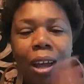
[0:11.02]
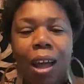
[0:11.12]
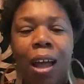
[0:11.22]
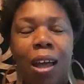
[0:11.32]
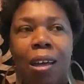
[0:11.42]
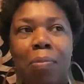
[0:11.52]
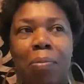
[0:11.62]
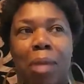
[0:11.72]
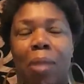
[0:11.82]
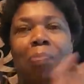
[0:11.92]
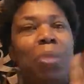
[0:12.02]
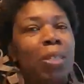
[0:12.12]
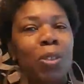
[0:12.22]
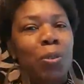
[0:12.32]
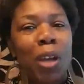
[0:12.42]
Um, I
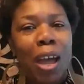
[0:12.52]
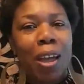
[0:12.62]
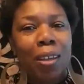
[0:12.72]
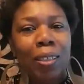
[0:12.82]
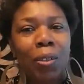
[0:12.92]
miss you guys.